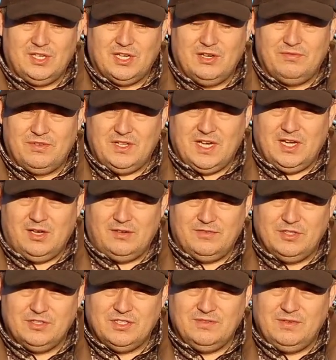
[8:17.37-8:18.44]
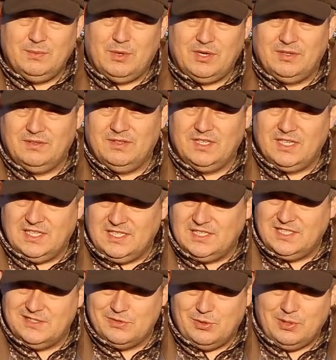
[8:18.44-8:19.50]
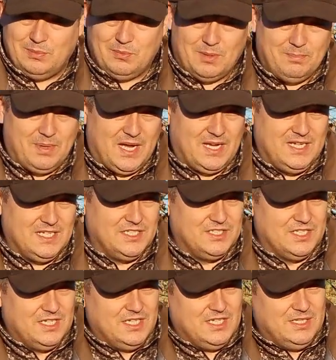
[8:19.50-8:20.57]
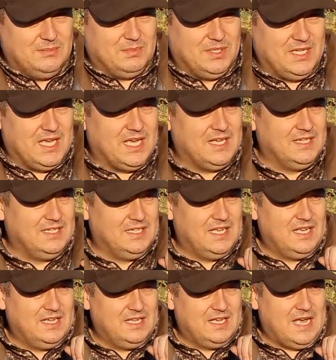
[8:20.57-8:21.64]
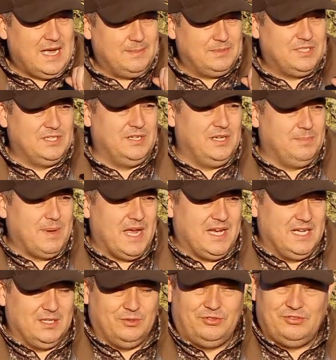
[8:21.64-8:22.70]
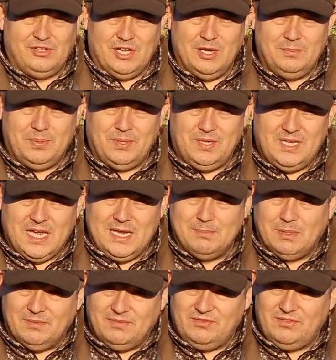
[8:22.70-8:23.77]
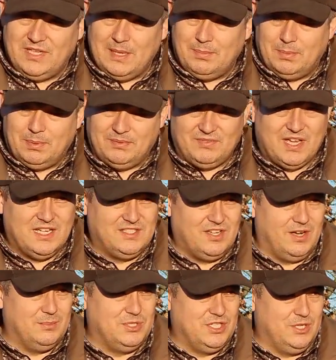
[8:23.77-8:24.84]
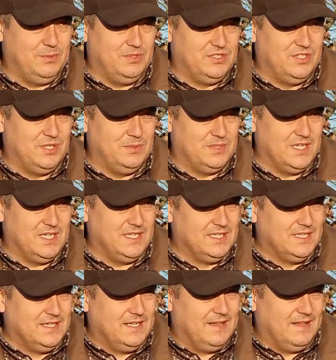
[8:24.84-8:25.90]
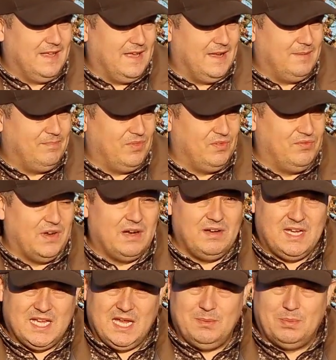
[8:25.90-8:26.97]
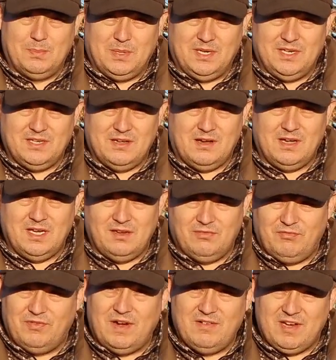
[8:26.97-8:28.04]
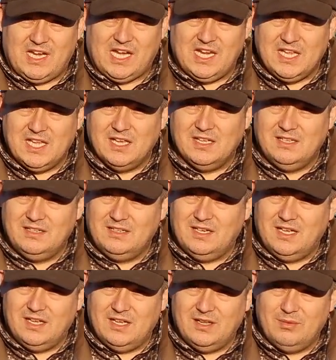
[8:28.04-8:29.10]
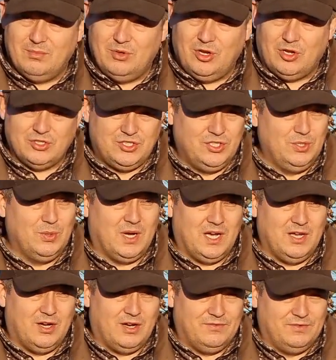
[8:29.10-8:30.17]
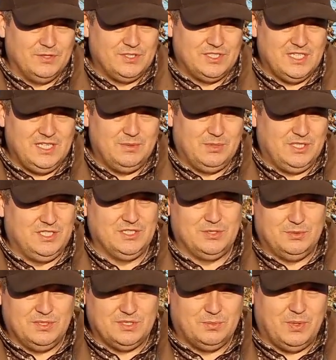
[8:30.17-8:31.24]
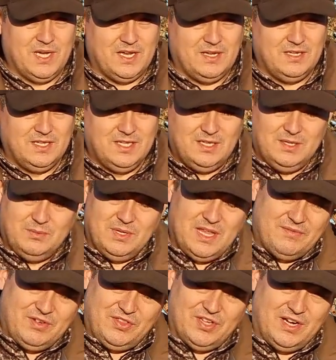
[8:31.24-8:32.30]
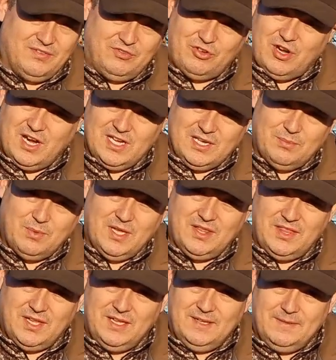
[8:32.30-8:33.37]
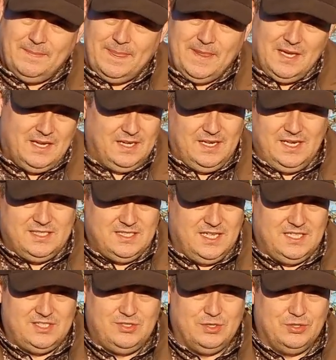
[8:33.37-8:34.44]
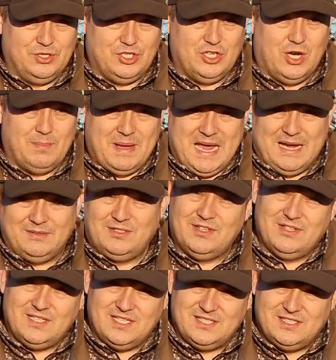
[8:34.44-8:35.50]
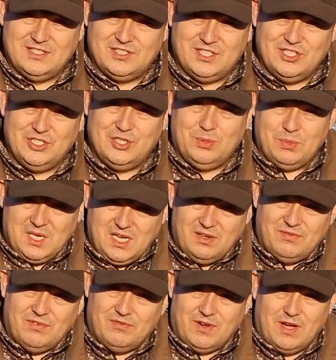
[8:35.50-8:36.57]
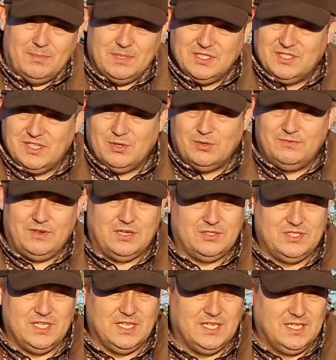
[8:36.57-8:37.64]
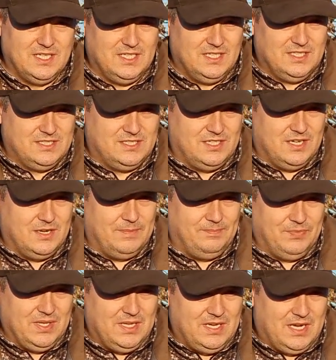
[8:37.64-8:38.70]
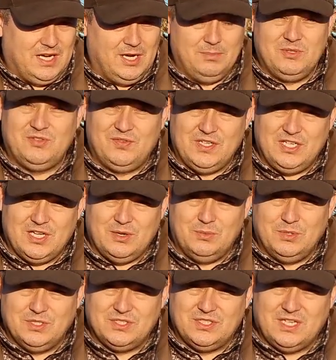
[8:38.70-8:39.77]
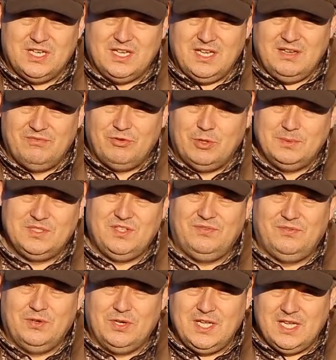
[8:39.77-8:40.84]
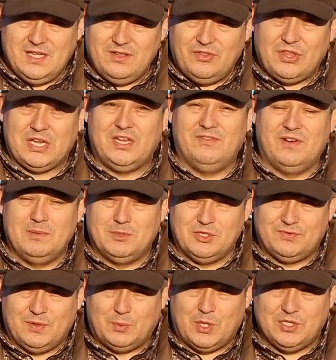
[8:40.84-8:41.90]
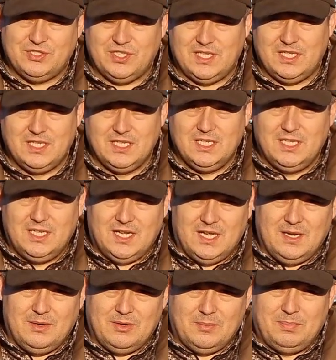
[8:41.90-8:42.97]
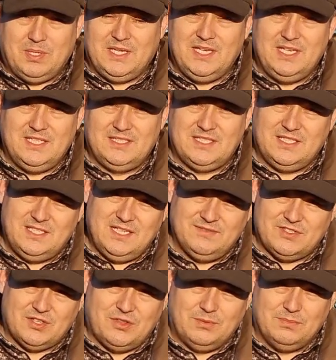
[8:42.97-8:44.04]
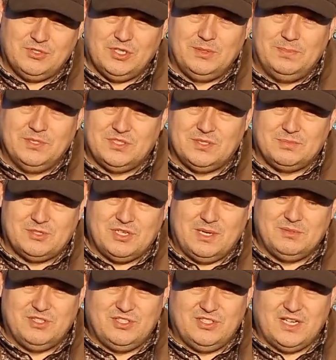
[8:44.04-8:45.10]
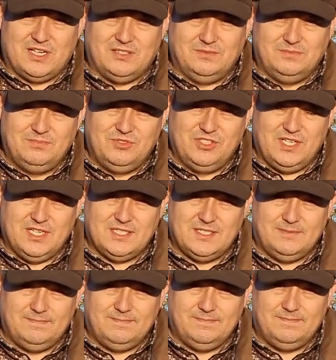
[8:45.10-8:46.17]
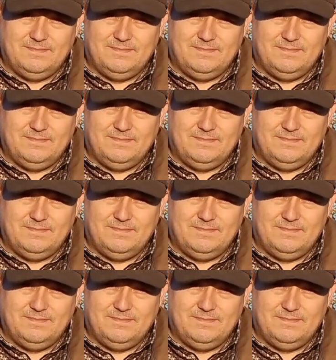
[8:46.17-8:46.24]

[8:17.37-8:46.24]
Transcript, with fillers: You can go for the IR version if you want, and at least it's all in one package. But yeah, absolutely banging lot of scope, capable of capable of daytime shoot, shooting, um, very capable at night, very clear, uh, not too IR fussy, which is always a winner. With everything I've tried it with, it's, it's done the job out to the distances you need for varminting or foxing. So I hope this video was uh, informative for you. Thank you very much for watching and please give us a thumbs up and subscribe to the channel. Cheers.